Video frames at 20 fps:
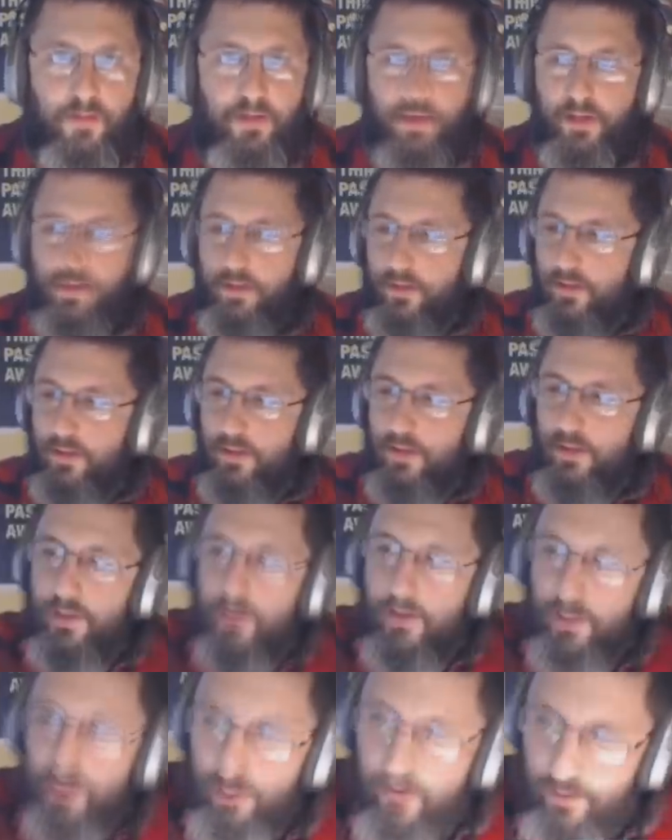Okay.
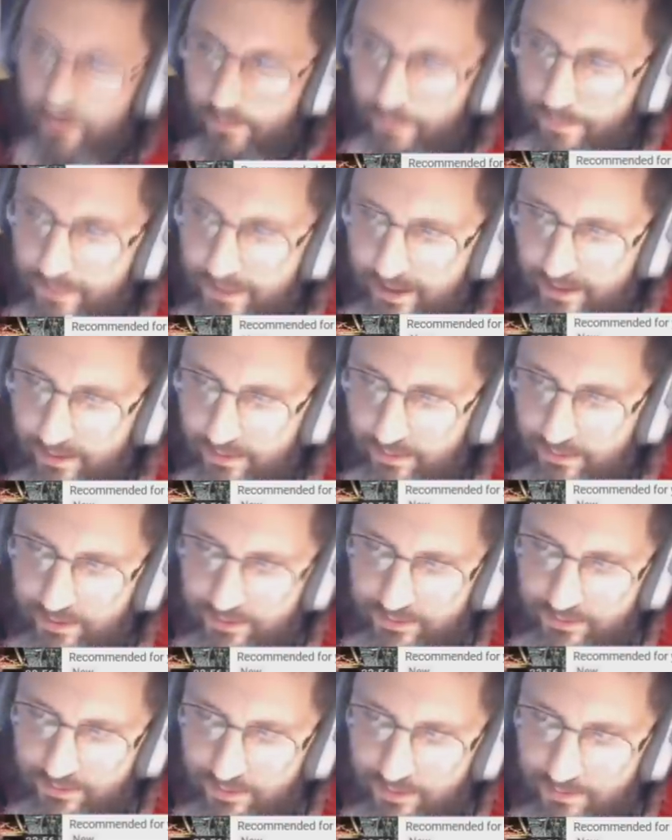Now, it
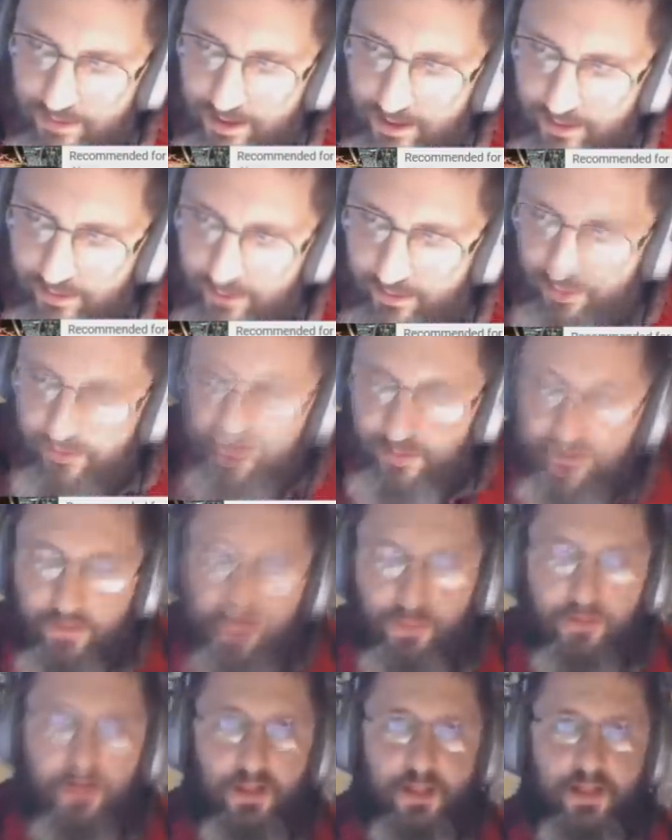doesn't really matter to go into
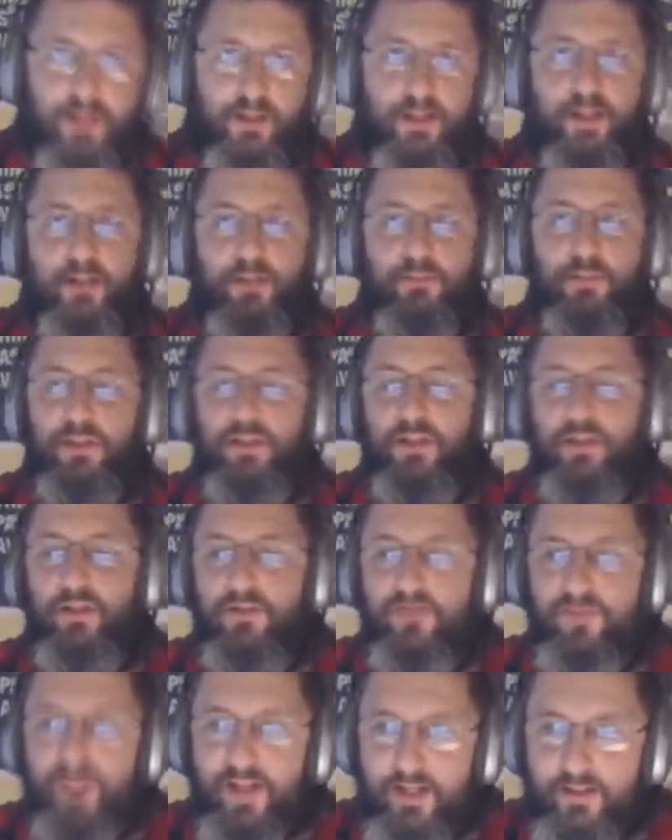a whole lot of that, but
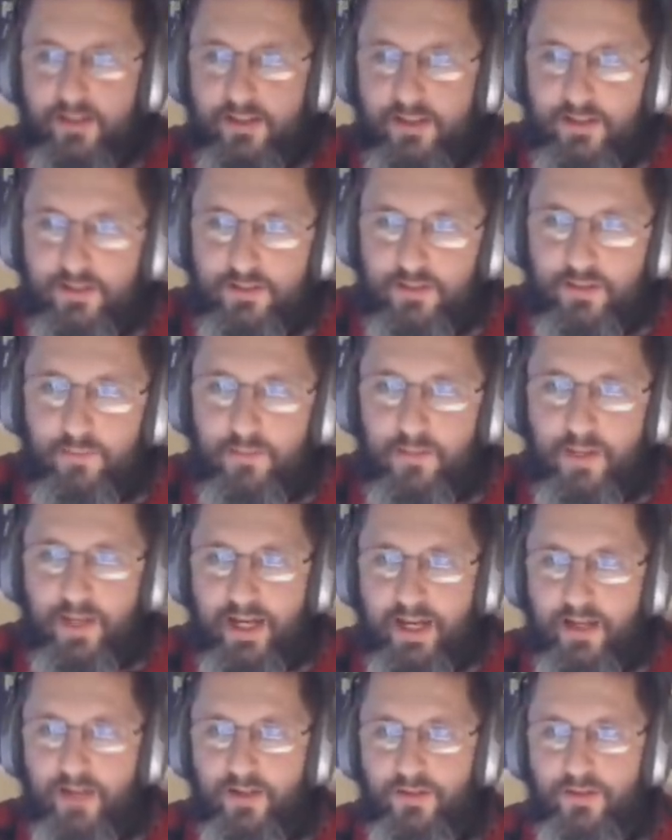the fact is,
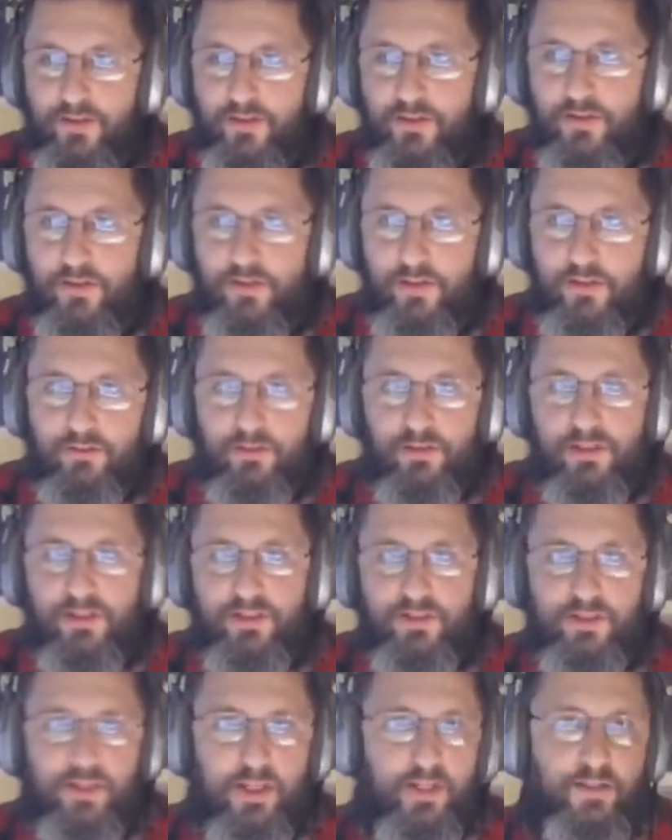Anderson
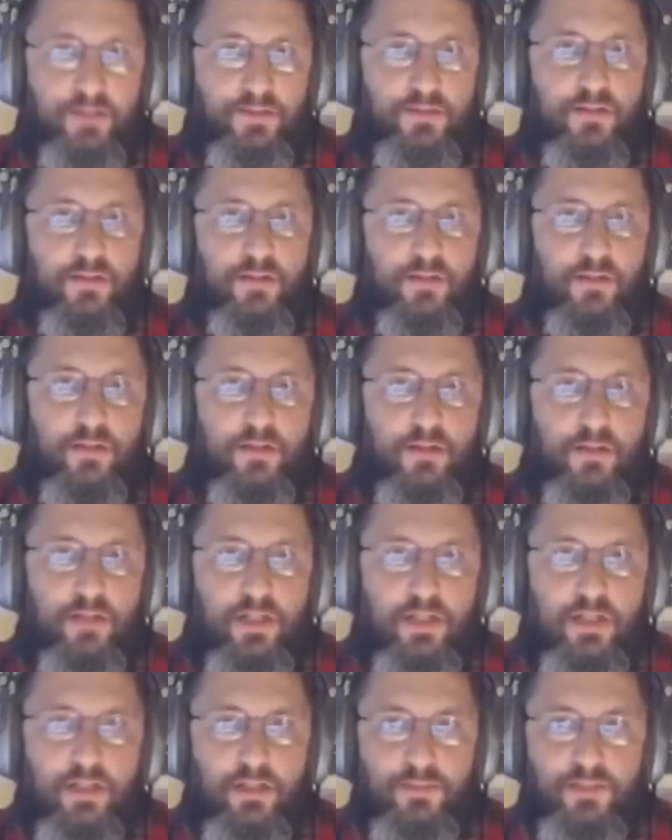literally says,
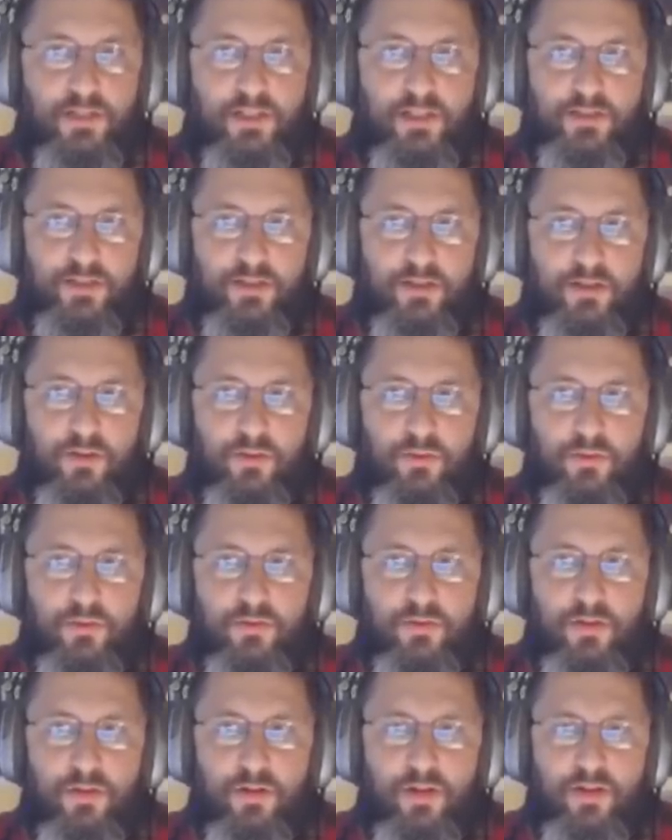he comes and he says,
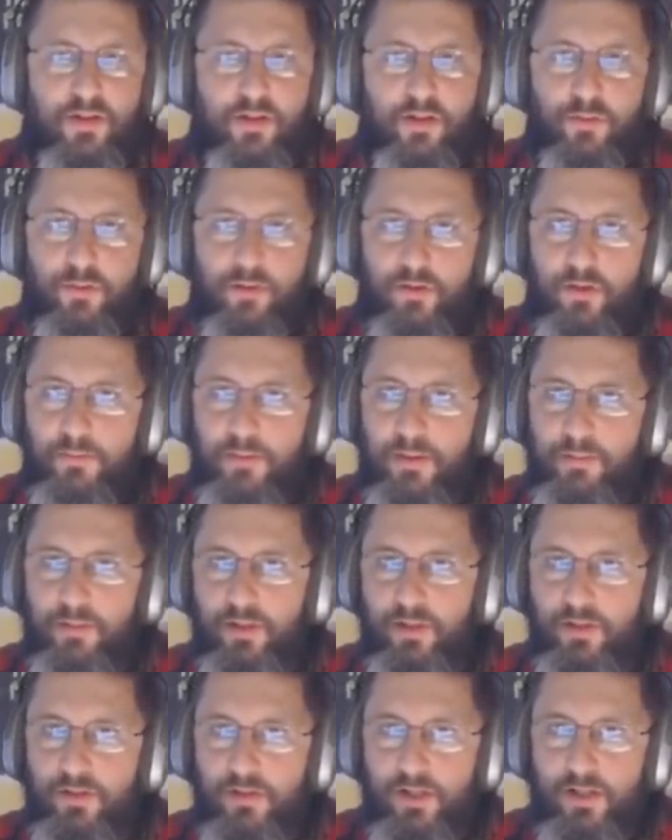oh, I think we're going to be
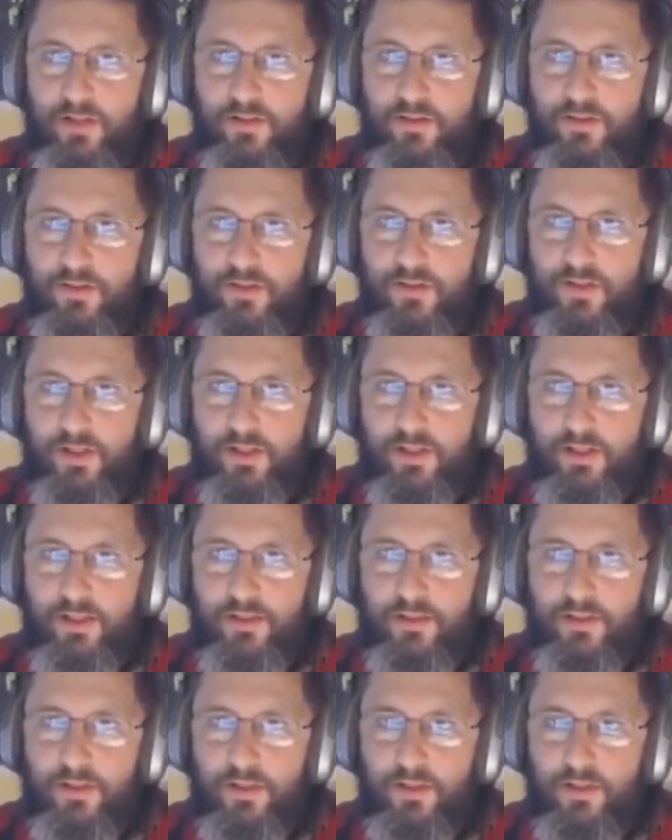putting Jonathan
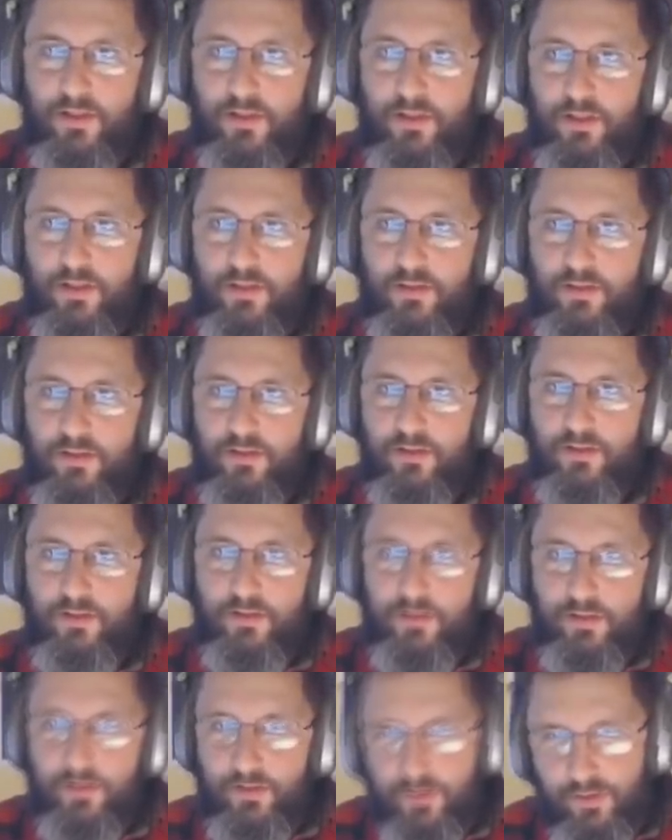Shelley in here to
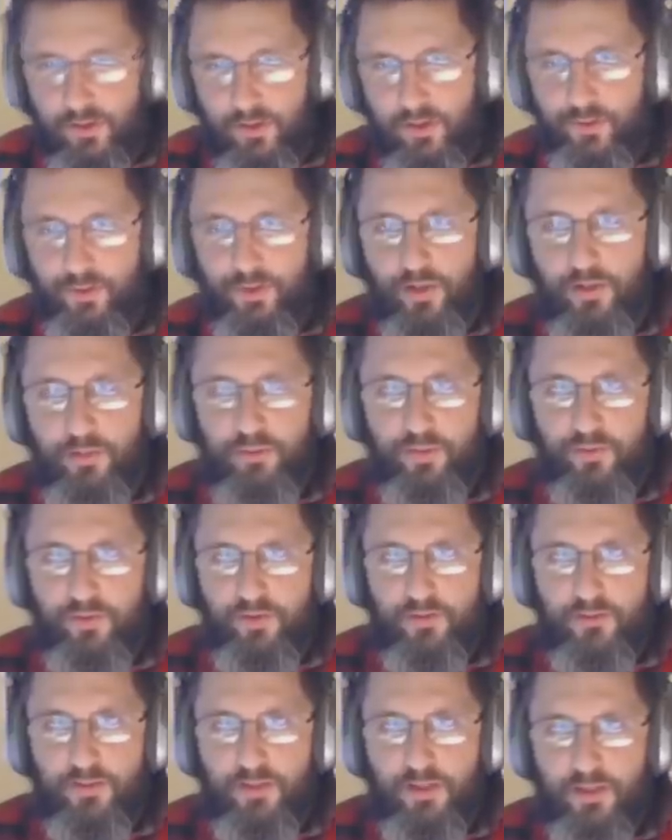this church. We're going to
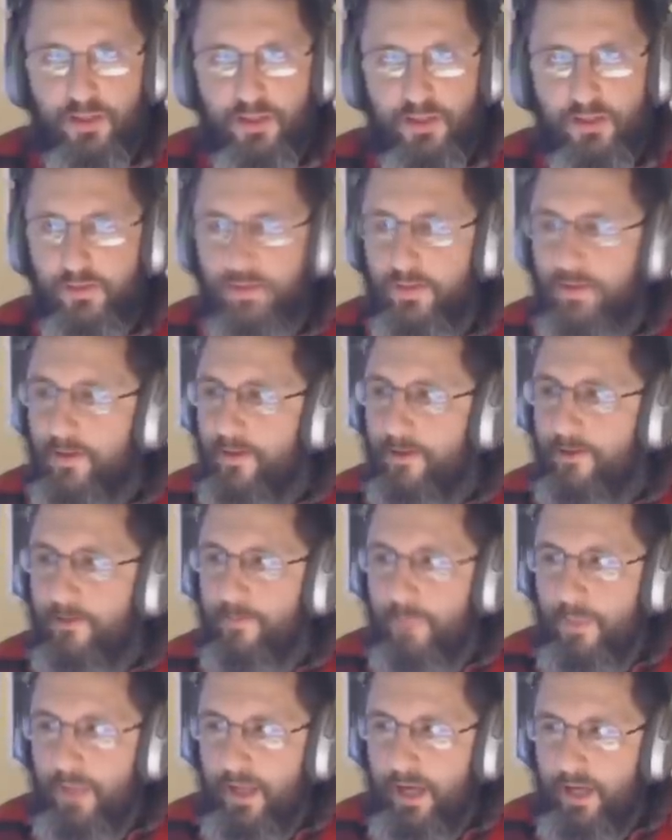move him here.
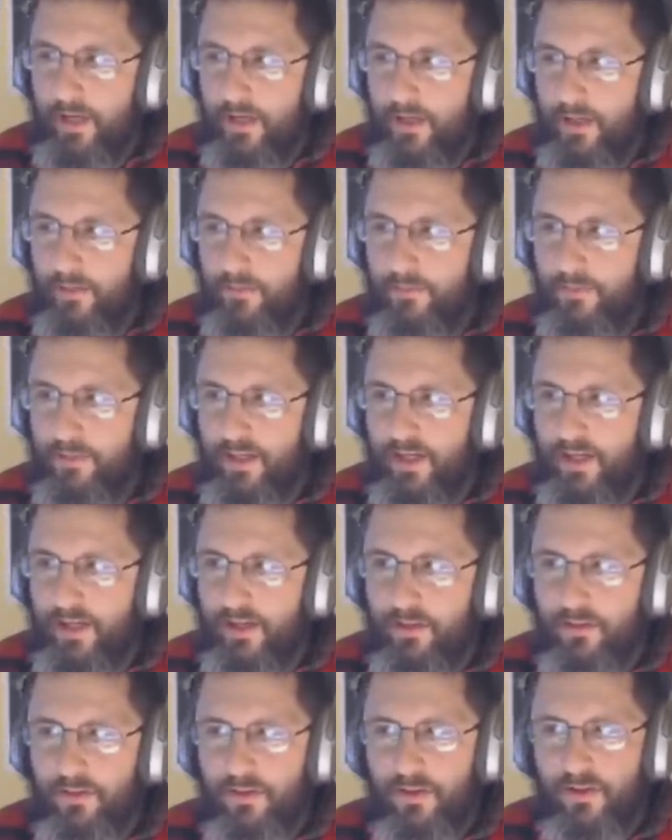And
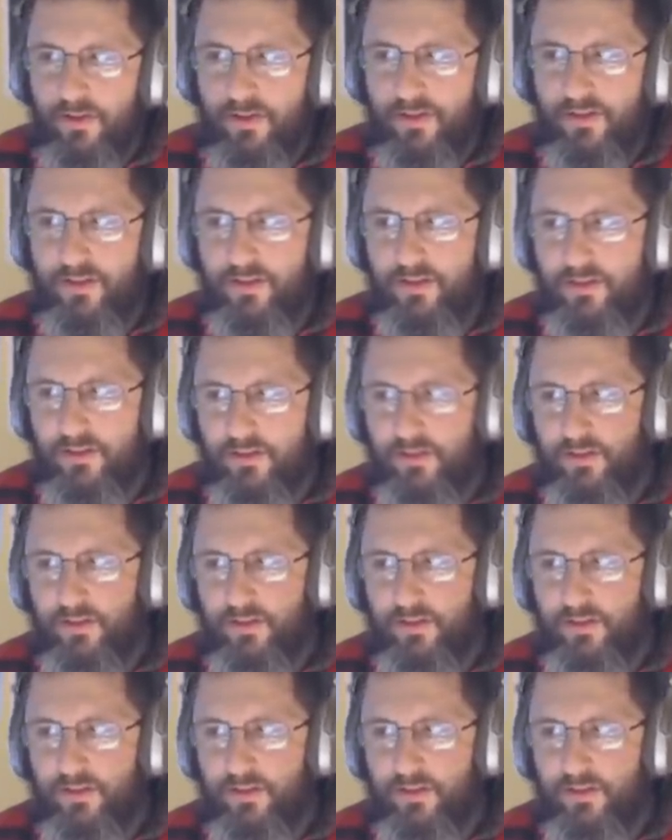you know,